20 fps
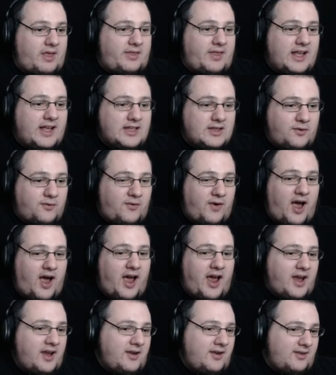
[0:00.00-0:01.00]
That's
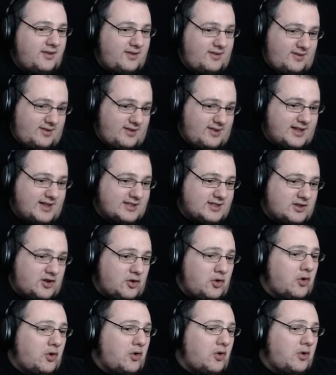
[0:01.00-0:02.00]
fine. That's
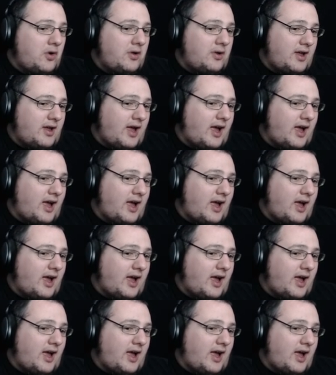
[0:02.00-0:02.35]
cool.